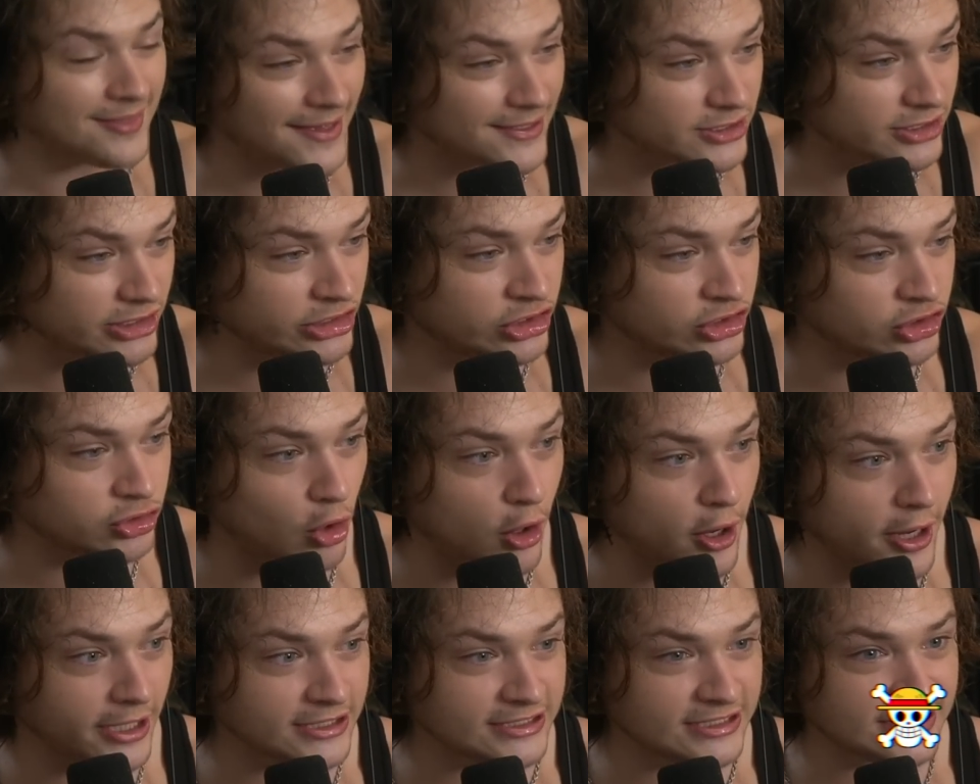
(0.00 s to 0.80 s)
actually
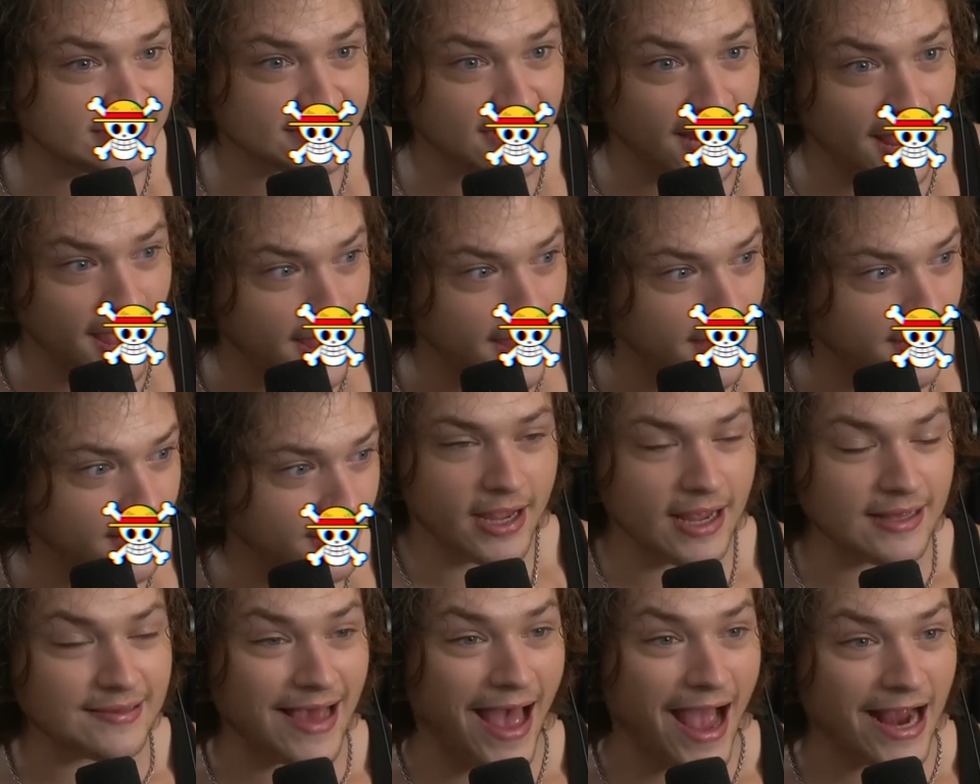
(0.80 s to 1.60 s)
strong as shit.
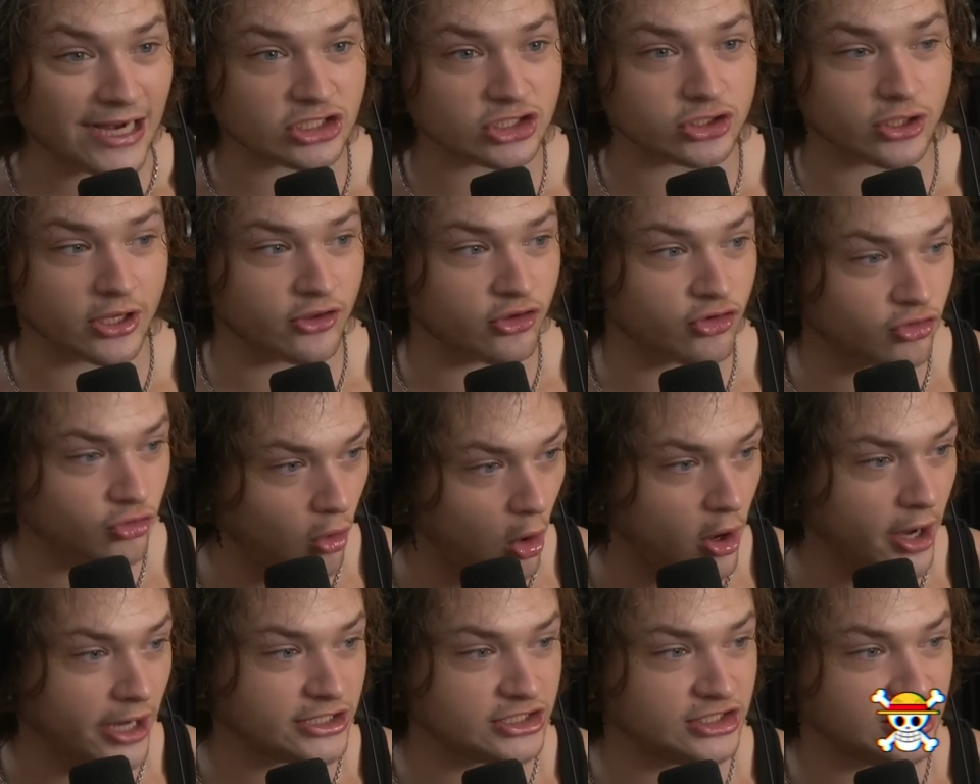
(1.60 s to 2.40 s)
He's actually
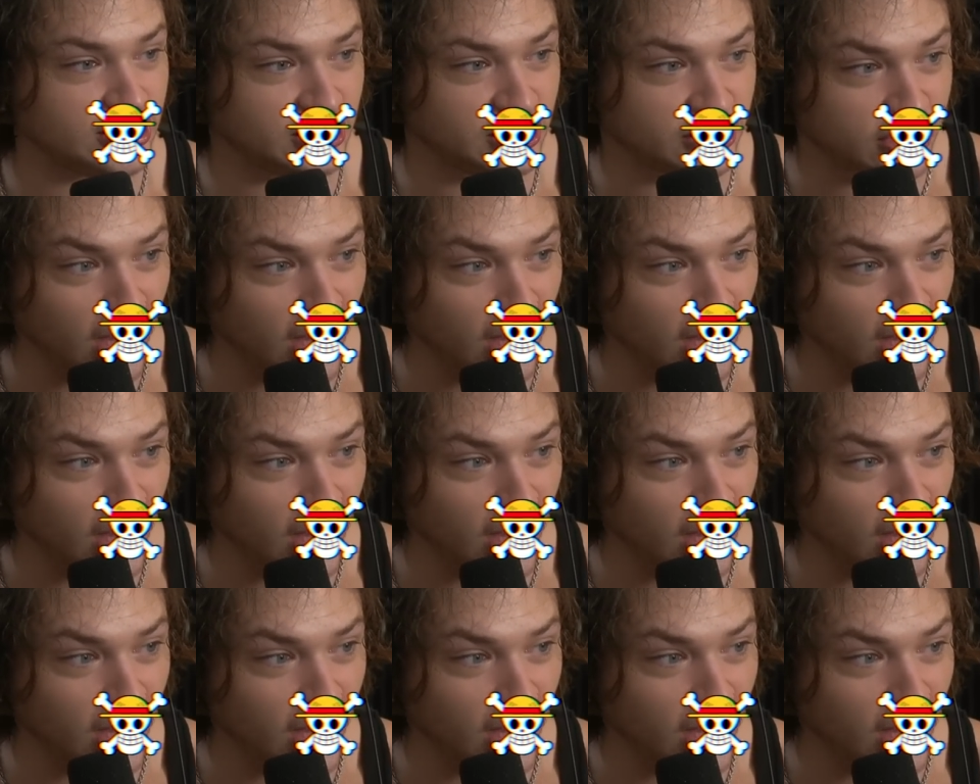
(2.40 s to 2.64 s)
strong as shit.